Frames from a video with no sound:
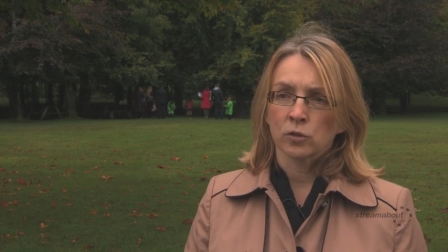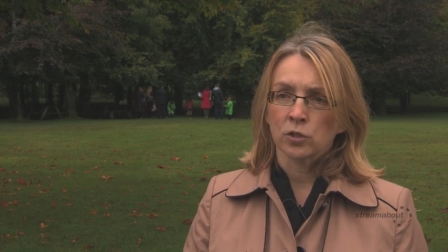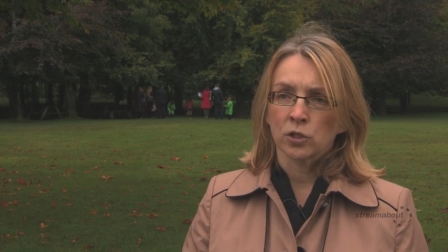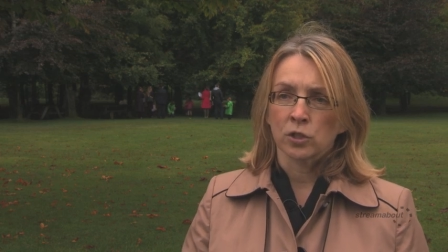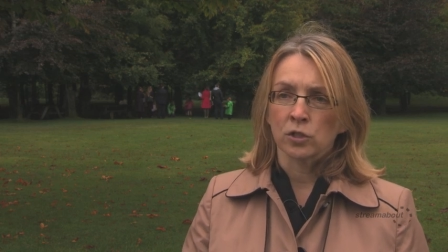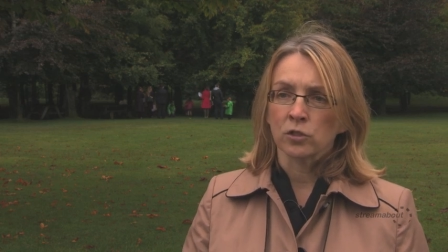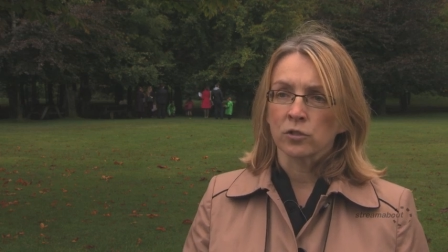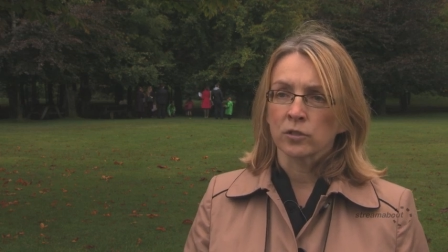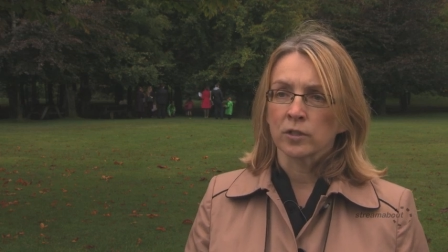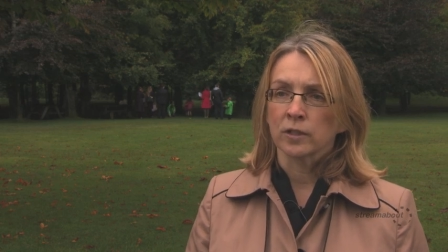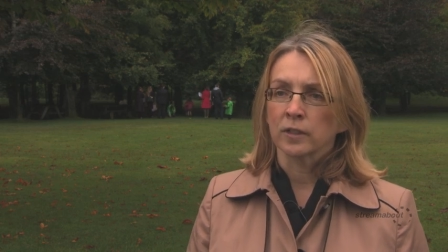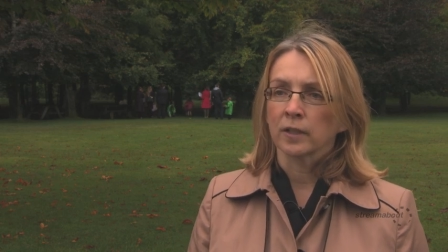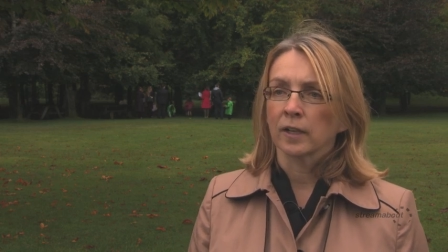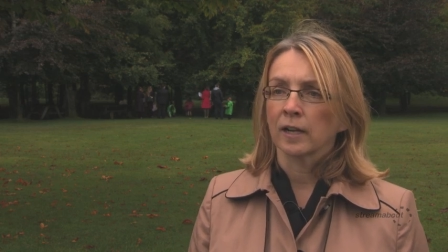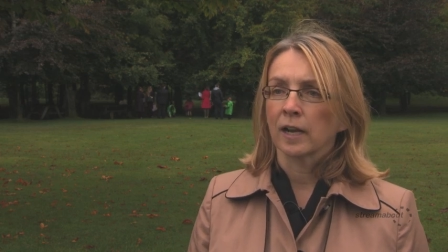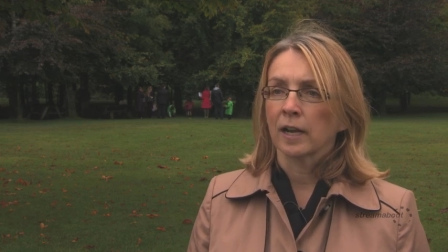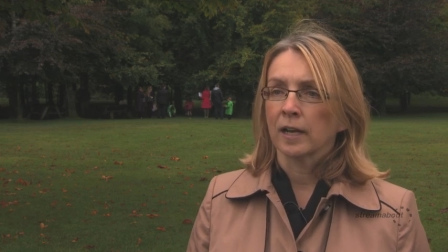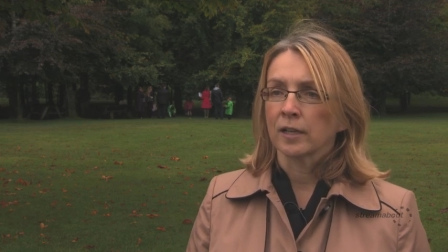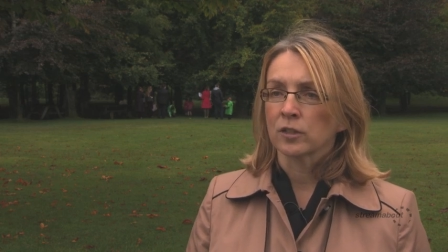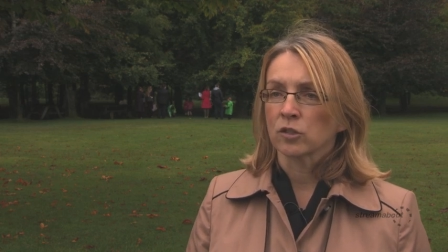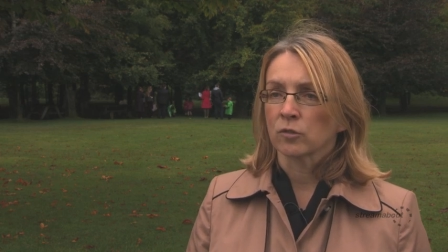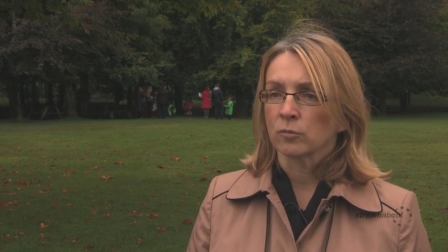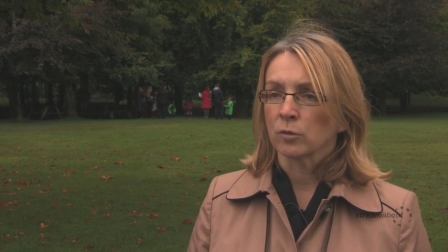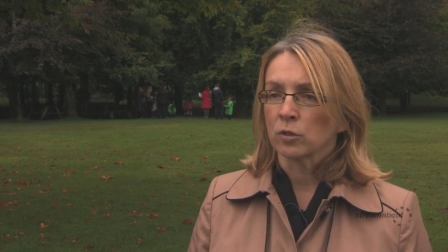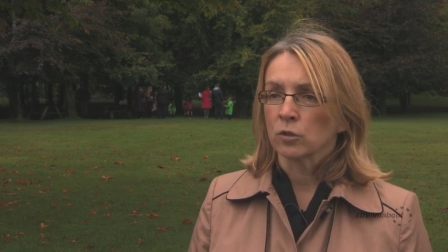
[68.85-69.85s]
children in the
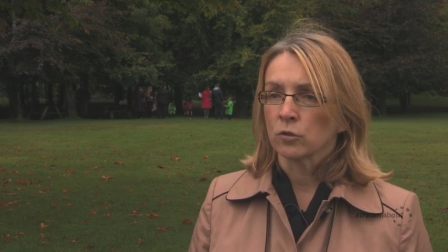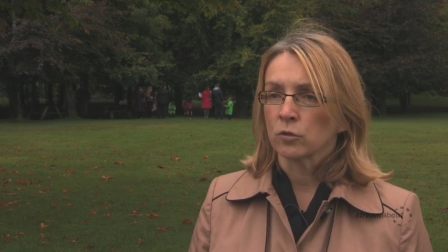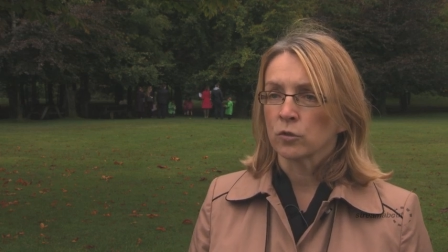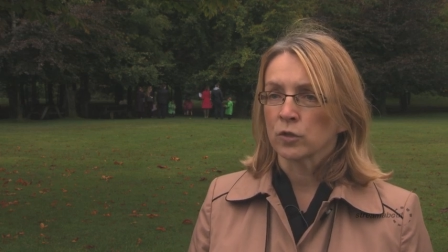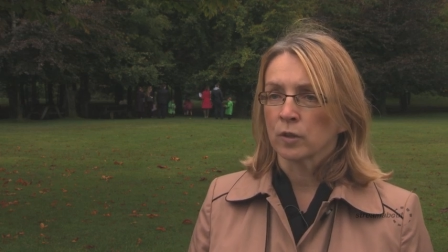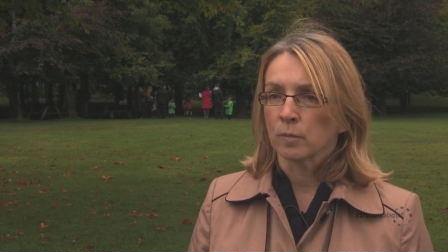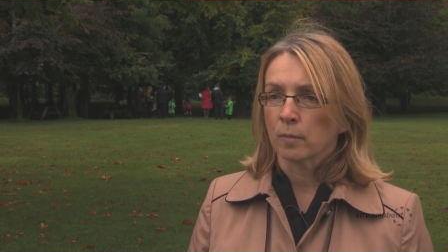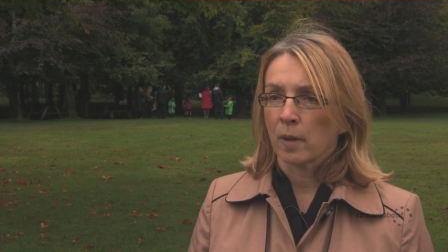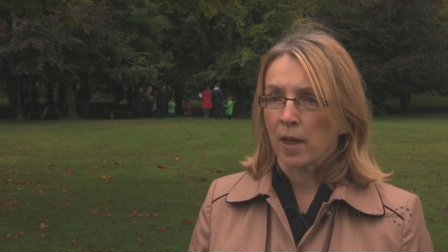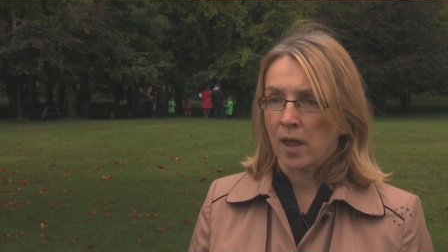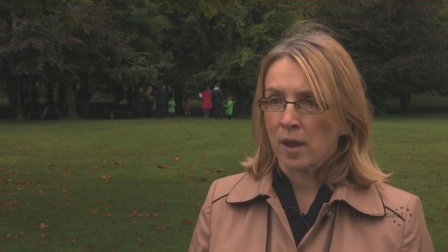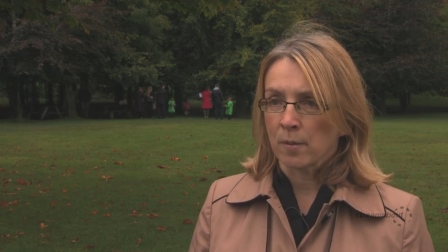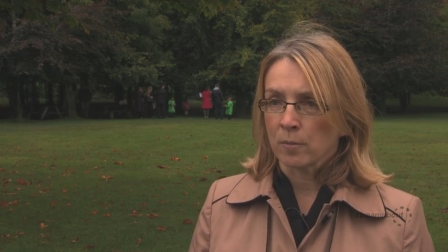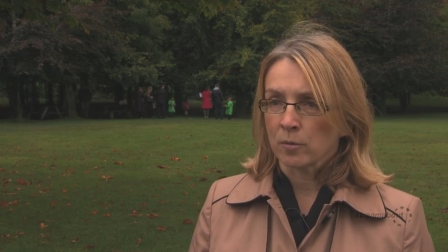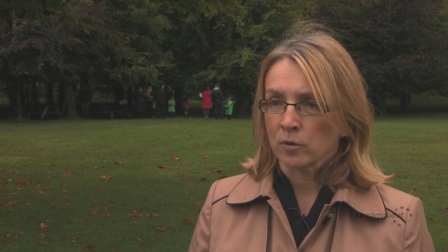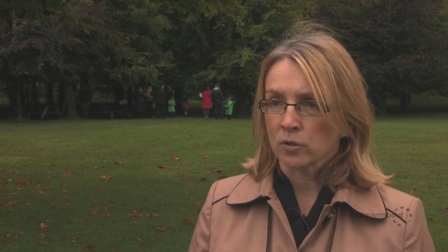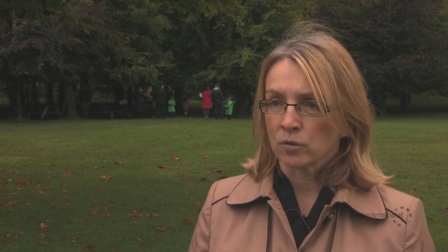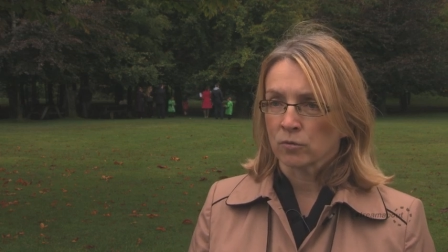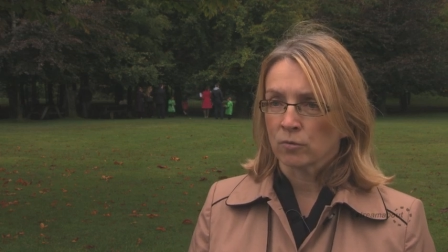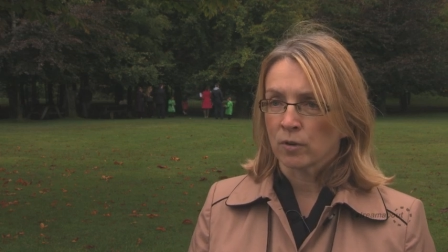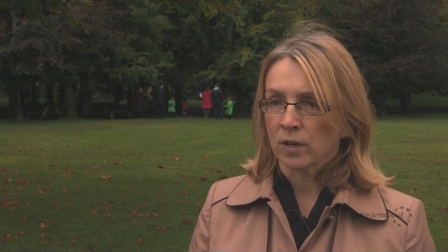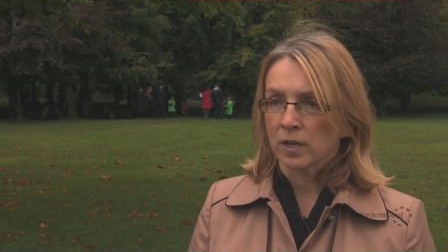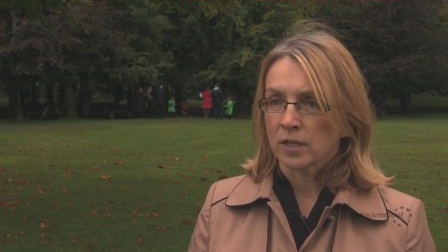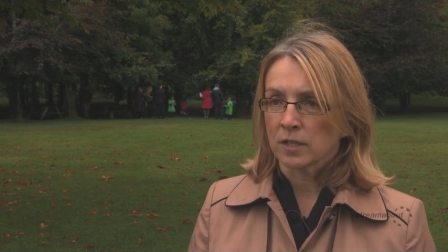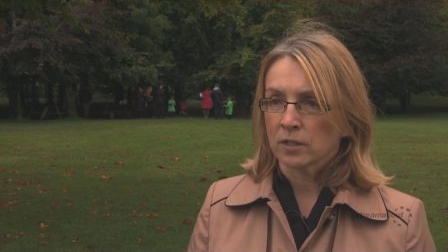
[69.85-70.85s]
classroom are using paper to
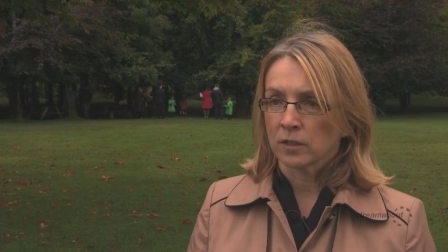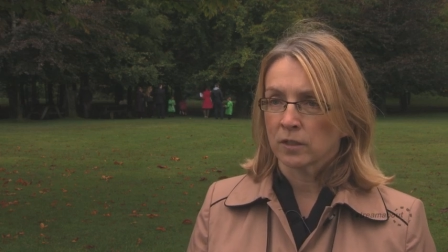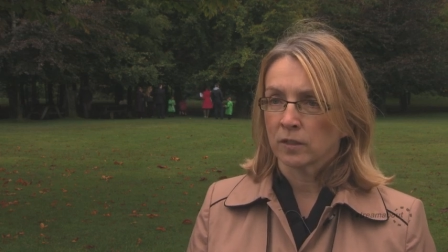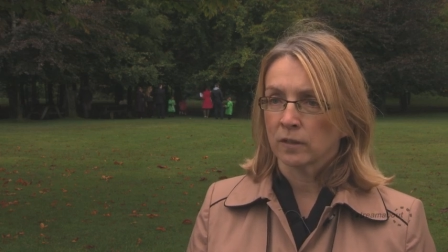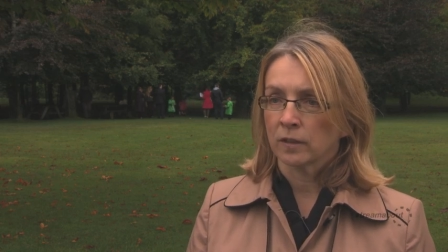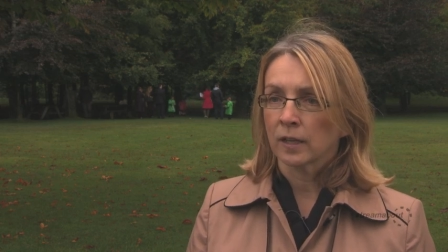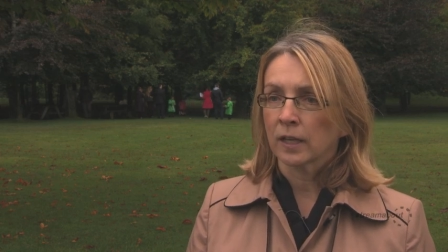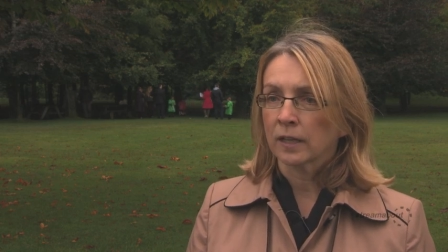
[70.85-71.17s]
write on.